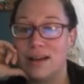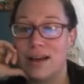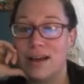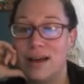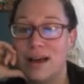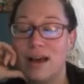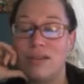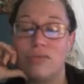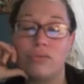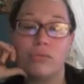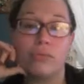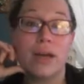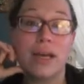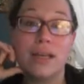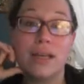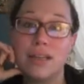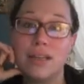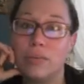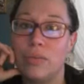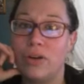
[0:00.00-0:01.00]
have
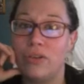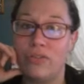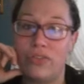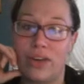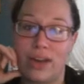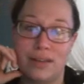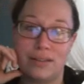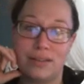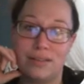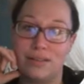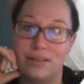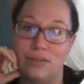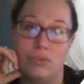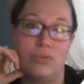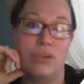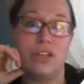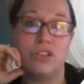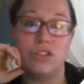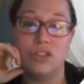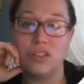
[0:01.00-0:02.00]
random effects,
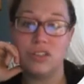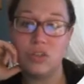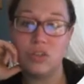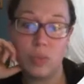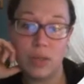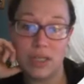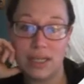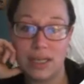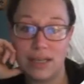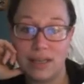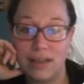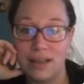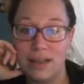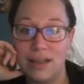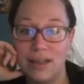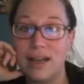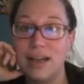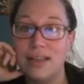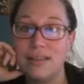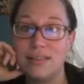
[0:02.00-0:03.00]
racially speaking. It
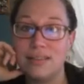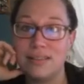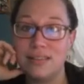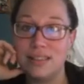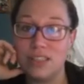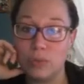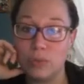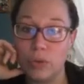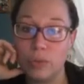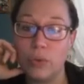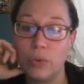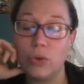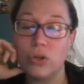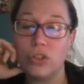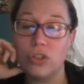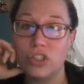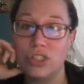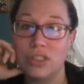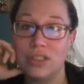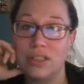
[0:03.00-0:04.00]
has
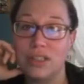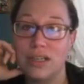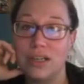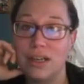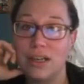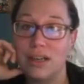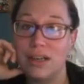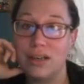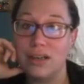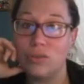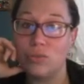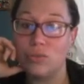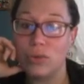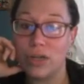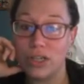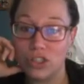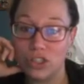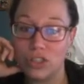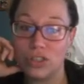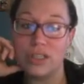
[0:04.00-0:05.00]
disproportionately
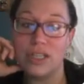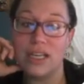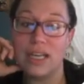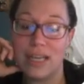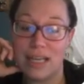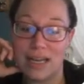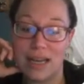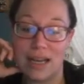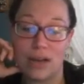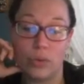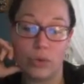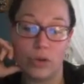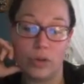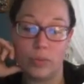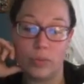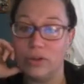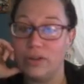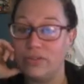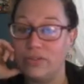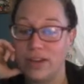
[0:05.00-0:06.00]
racially
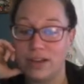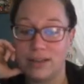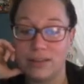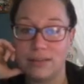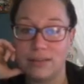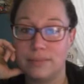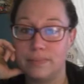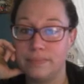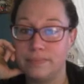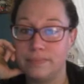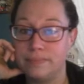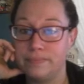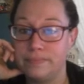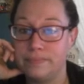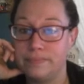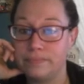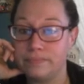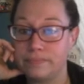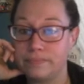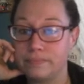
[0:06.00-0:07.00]
inequitable effects.
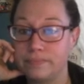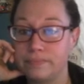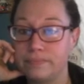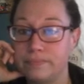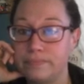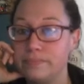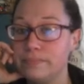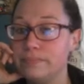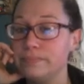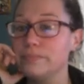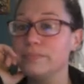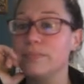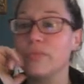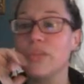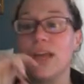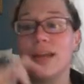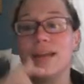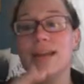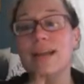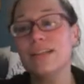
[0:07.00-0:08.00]

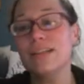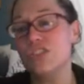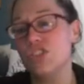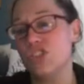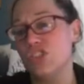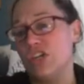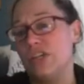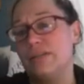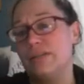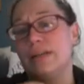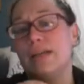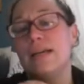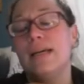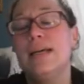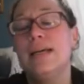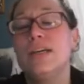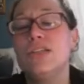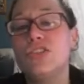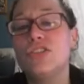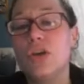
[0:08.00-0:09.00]
Okay, next chart.
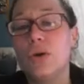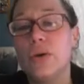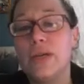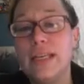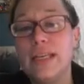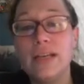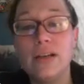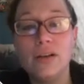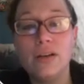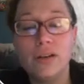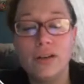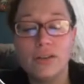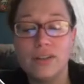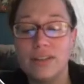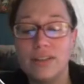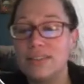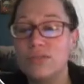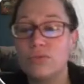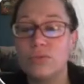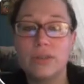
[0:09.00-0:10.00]
So here,
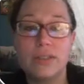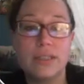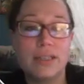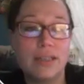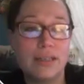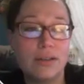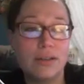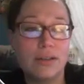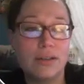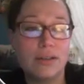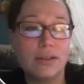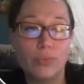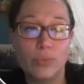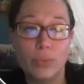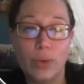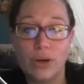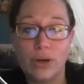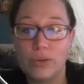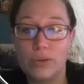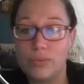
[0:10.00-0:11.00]
this is really
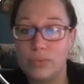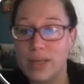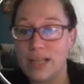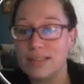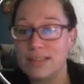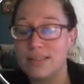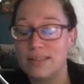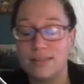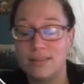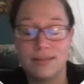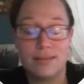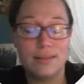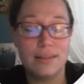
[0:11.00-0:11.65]
where it gets